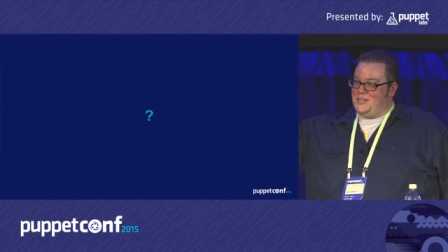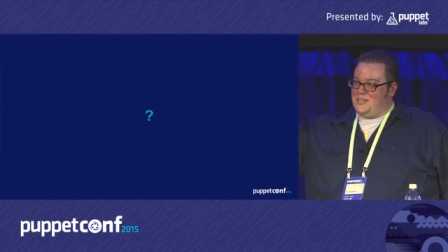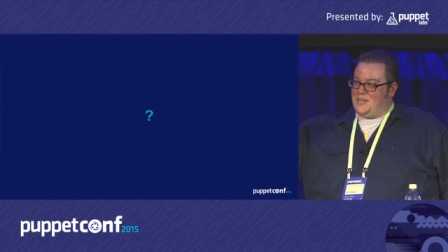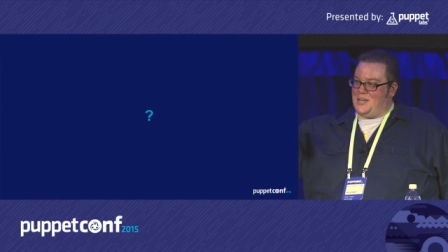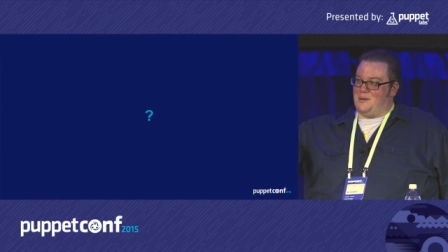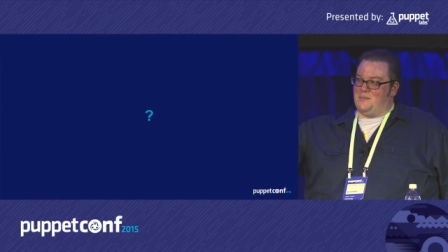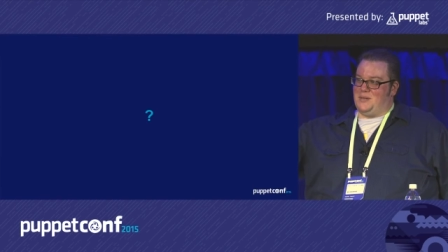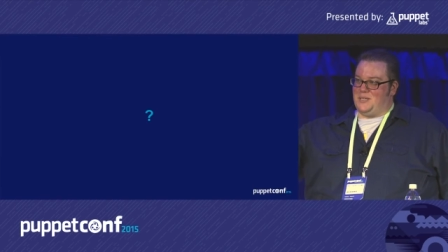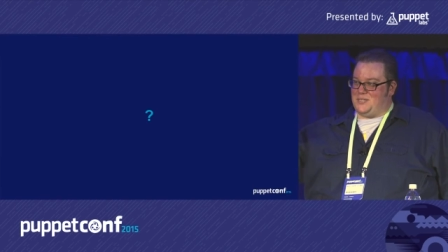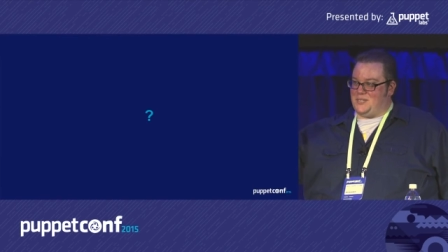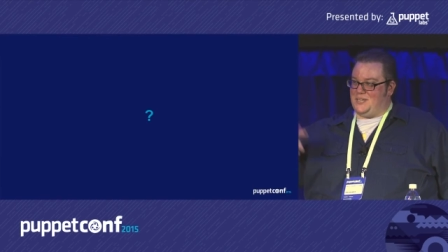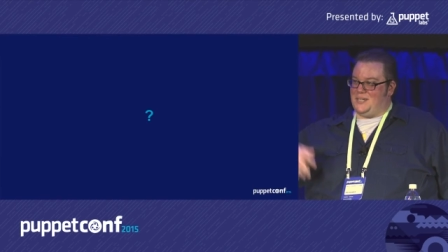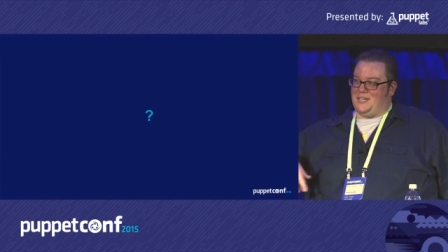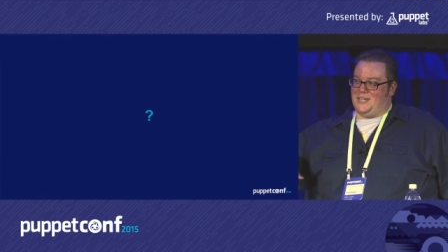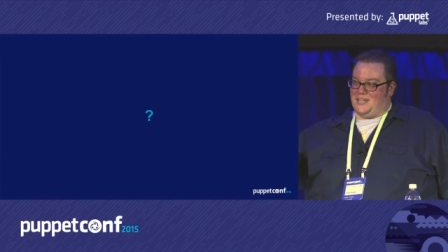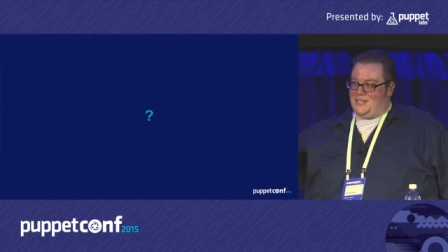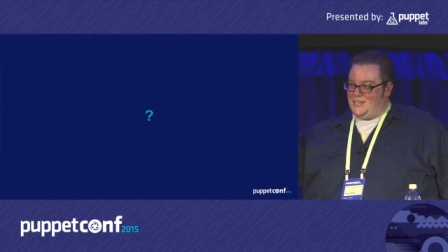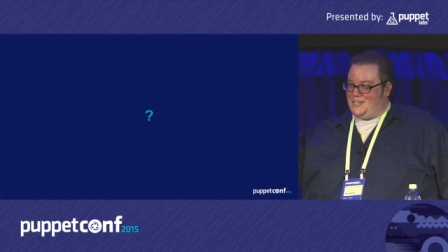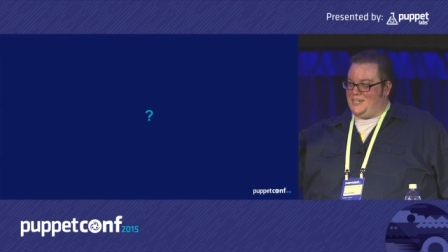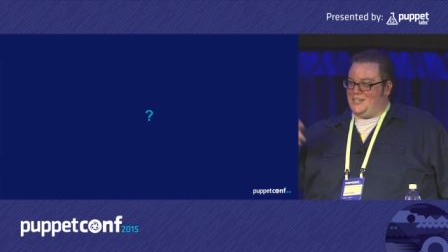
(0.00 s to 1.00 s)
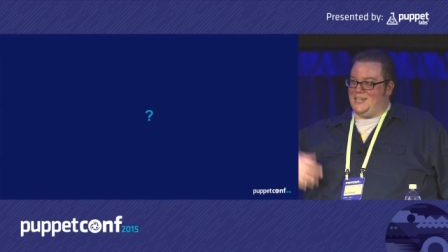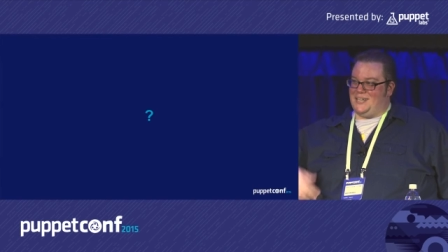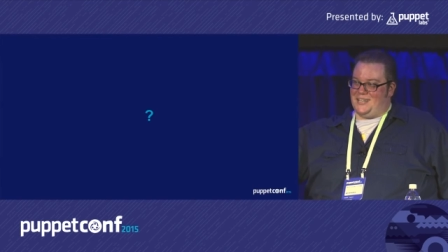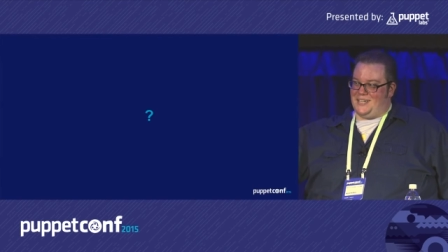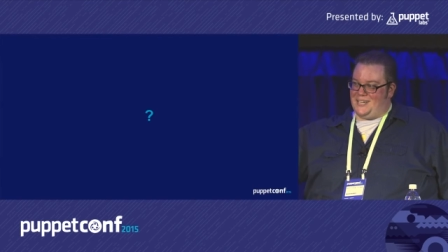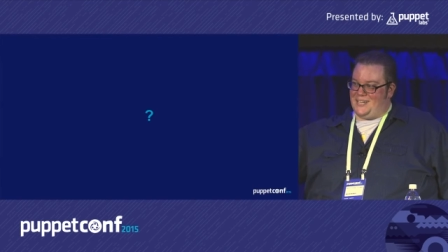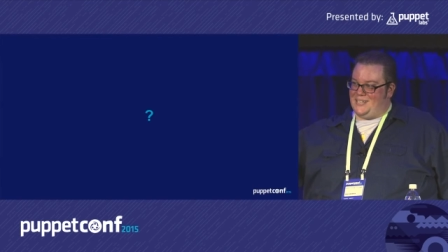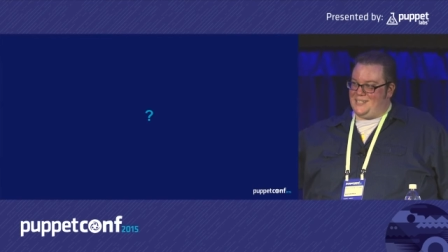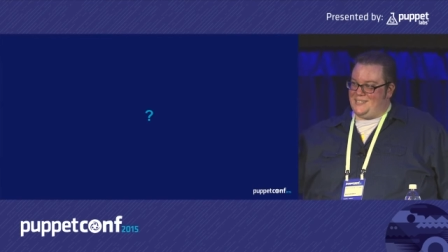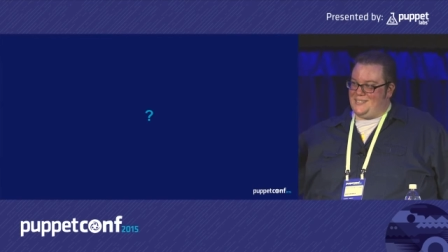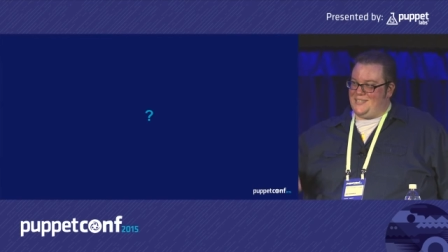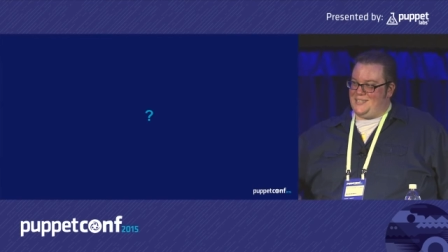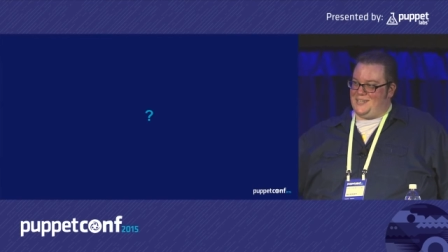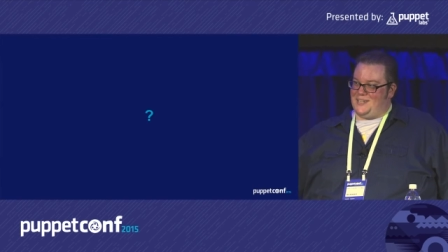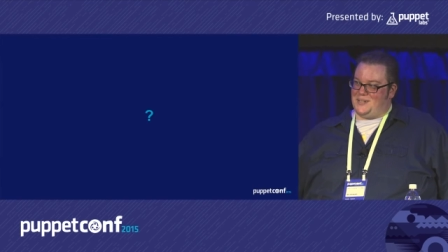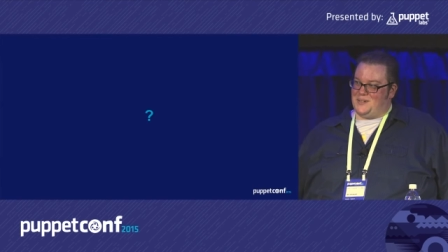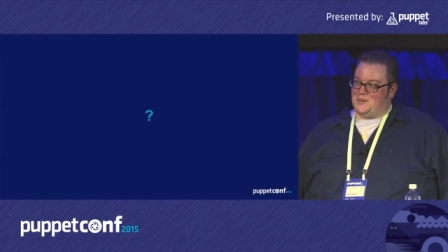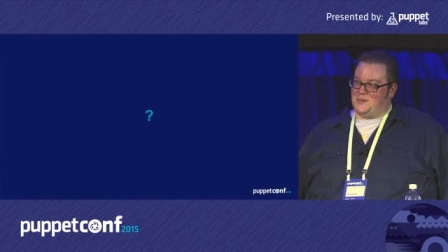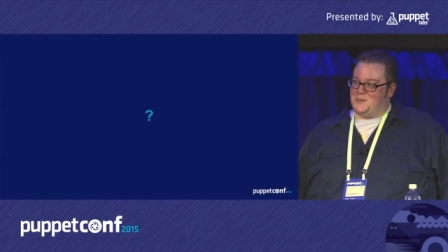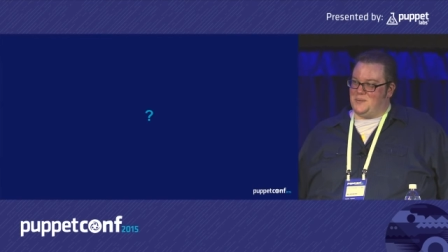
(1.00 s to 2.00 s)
MSI, uh, you know,